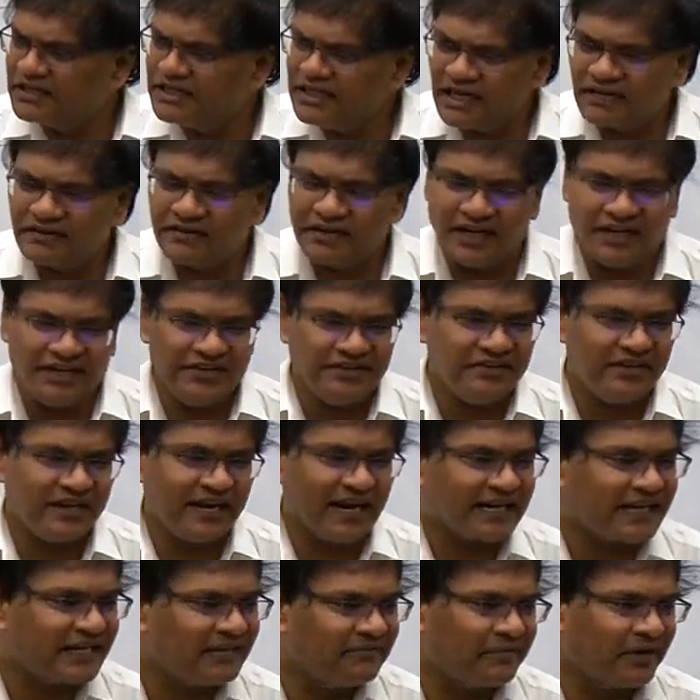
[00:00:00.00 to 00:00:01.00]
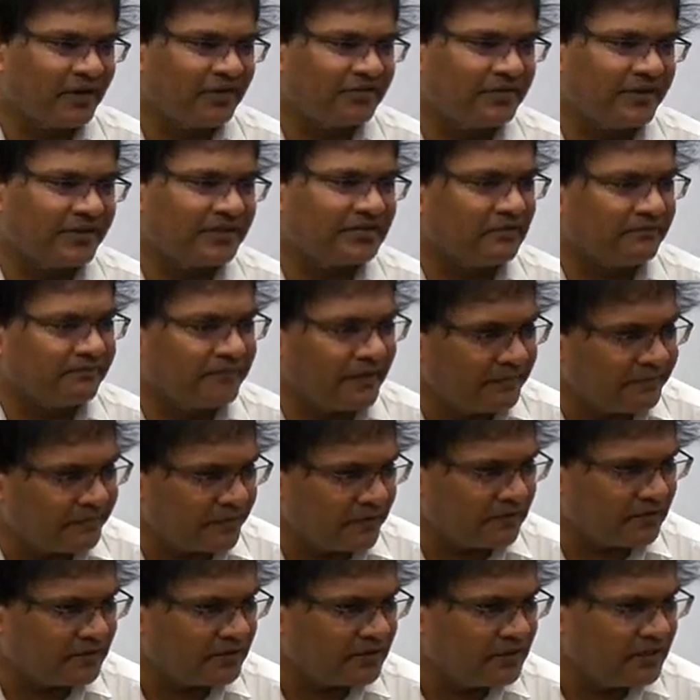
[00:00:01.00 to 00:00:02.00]
You have to ensure active participation of
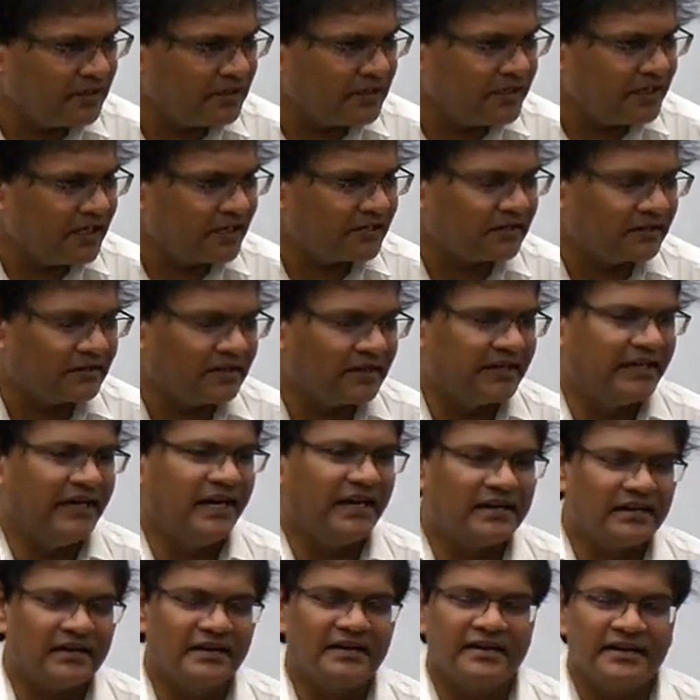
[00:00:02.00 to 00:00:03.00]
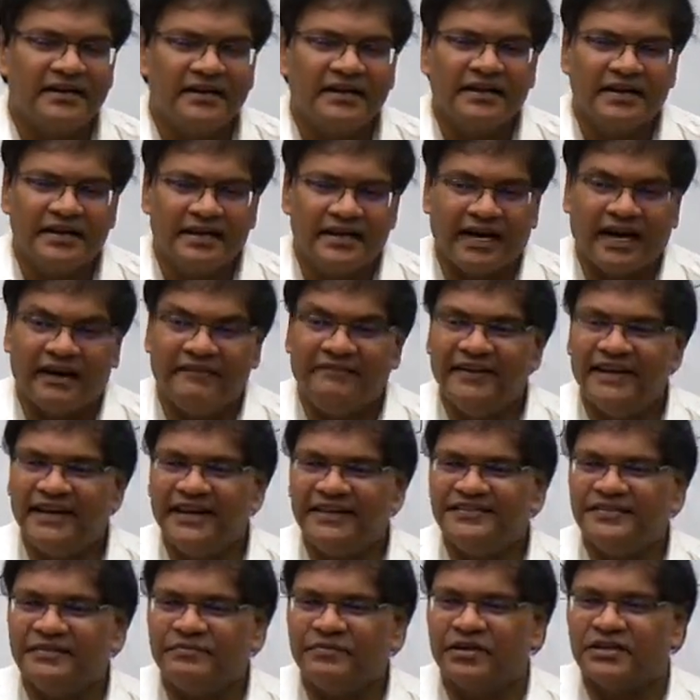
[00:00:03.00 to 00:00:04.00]
people. You have to create
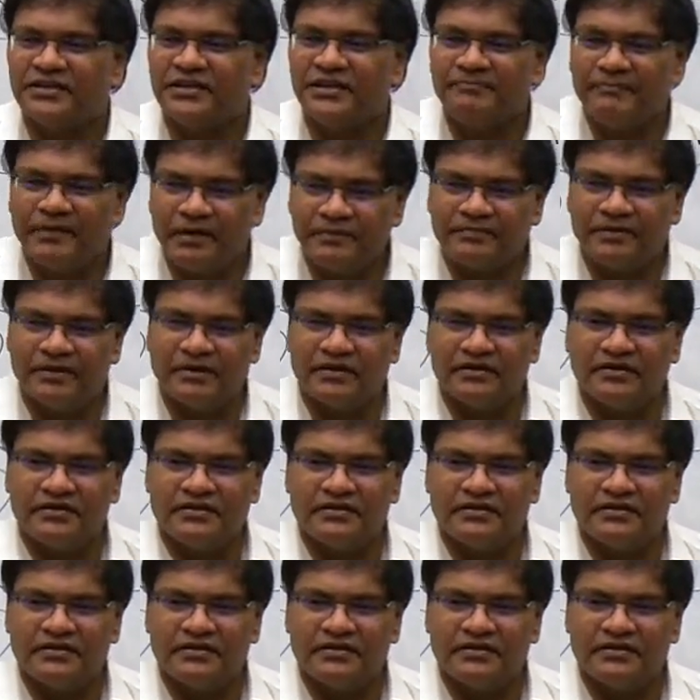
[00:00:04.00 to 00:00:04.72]
awareness among the people.